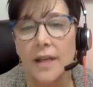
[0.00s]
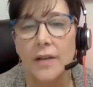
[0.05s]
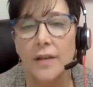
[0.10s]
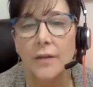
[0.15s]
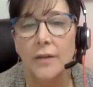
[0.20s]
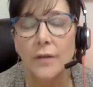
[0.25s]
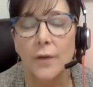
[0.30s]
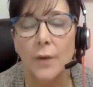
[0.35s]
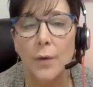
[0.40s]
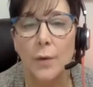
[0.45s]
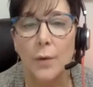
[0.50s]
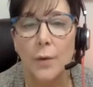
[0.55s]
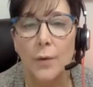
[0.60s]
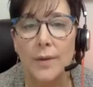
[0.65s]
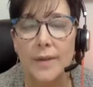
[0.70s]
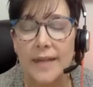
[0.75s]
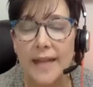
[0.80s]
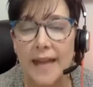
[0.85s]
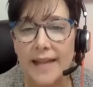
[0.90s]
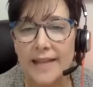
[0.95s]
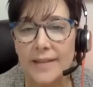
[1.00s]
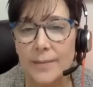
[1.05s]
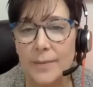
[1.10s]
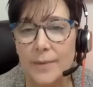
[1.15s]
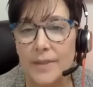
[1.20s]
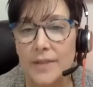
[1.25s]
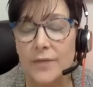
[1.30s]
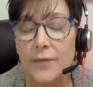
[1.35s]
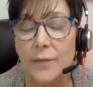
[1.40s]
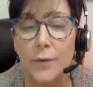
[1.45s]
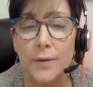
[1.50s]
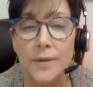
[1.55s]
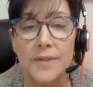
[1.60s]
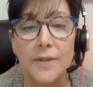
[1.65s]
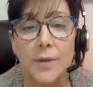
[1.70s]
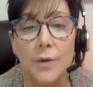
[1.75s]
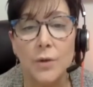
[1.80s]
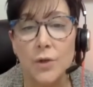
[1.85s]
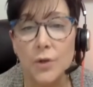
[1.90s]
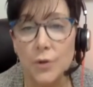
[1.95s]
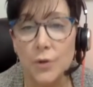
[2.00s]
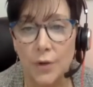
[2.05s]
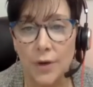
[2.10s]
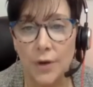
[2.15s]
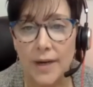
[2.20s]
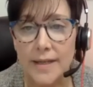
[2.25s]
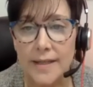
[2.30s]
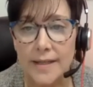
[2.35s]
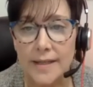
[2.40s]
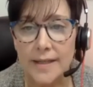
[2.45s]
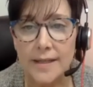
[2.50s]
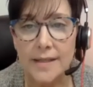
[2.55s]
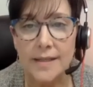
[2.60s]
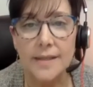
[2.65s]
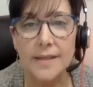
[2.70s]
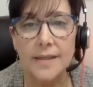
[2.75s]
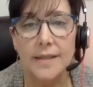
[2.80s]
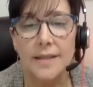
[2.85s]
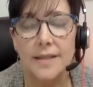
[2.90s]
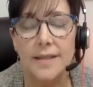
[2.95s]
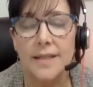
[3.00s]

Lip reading: So the S was for social graces,